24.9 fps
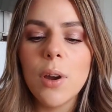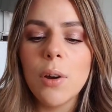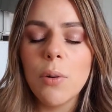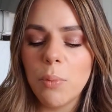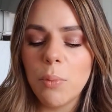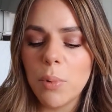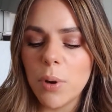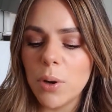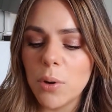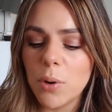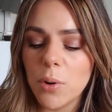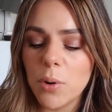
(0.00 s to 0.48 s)

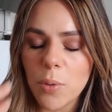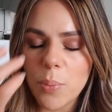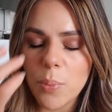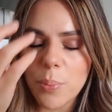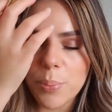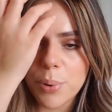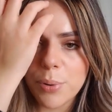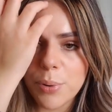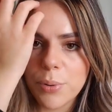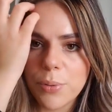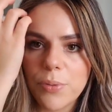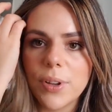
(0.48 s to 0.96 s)
will go
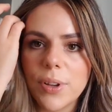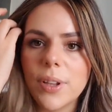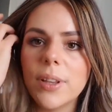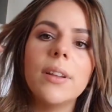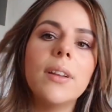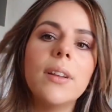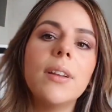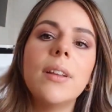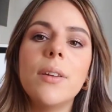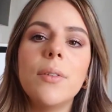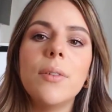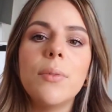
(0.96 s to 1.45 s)

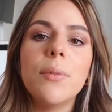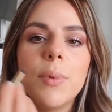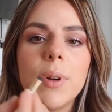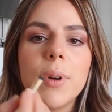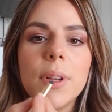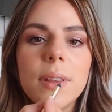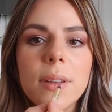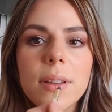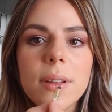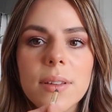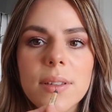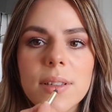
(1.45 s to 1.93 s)
perfectly with
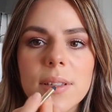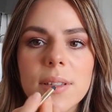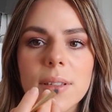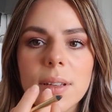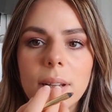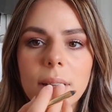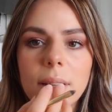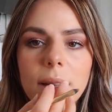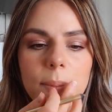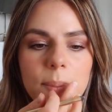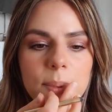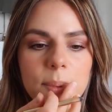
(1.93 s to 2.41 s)
this
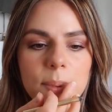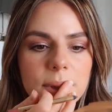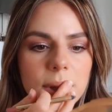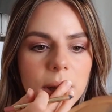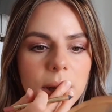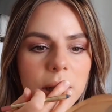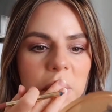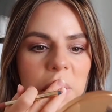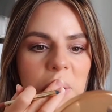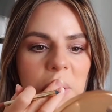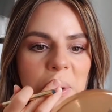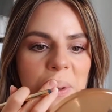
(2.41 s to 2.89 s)
lipstick.
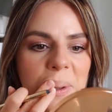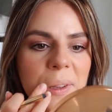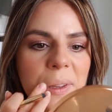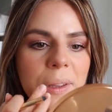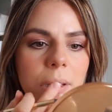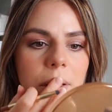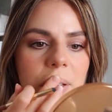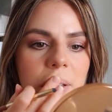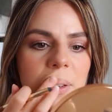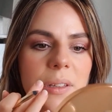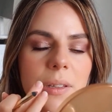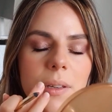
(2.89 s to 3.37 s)

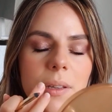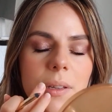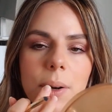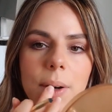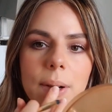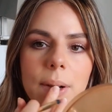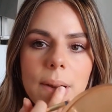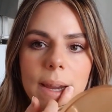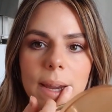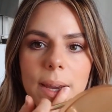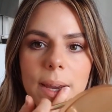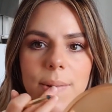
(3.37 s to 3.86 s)
Sorry,
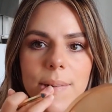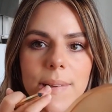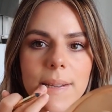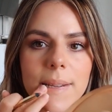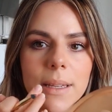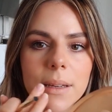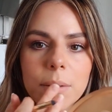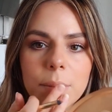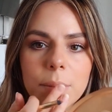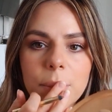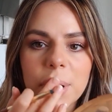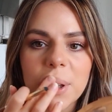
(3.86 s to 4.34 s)
I have a
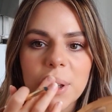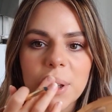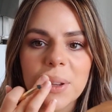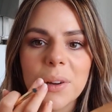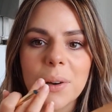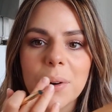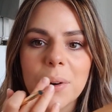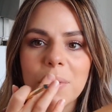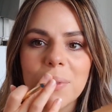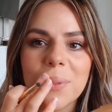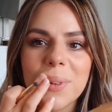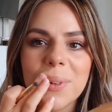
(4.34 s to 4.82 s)
little bit
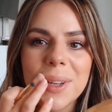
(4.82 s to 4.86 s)
of